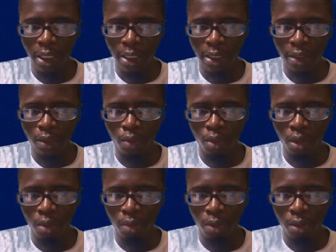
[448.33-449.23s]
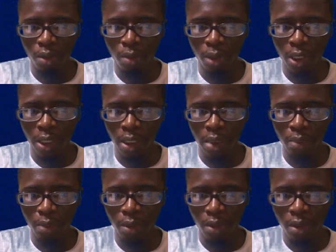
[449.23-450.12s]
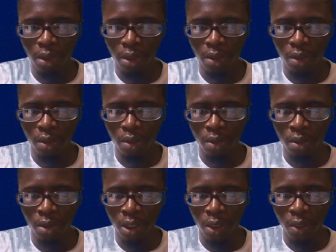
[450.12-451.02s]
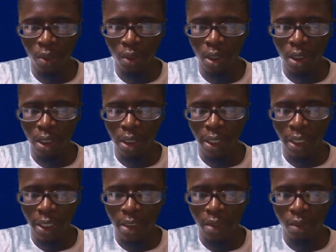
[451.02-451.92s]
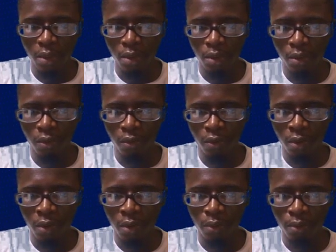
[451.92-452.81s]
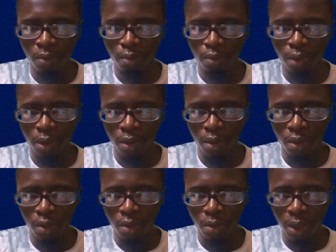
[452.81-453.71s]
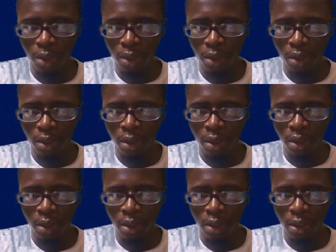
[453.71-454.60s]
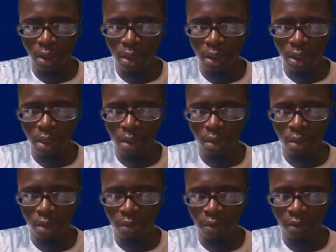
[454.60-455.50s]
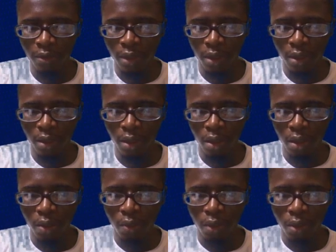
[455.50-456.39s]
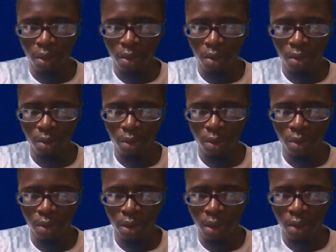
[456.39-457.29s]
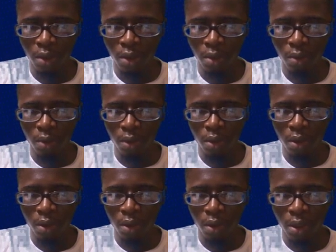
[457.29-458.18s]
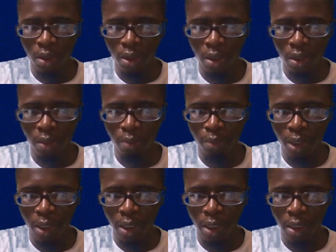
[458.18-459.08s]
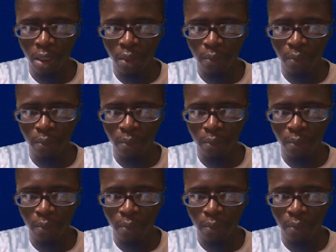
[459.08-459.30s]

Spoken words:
ax squared plus bx plus c is equals to 0. A is equals to 4, b is equals to minus 16, c is equals to 15. We need to substitute into the equation. As you can see, b,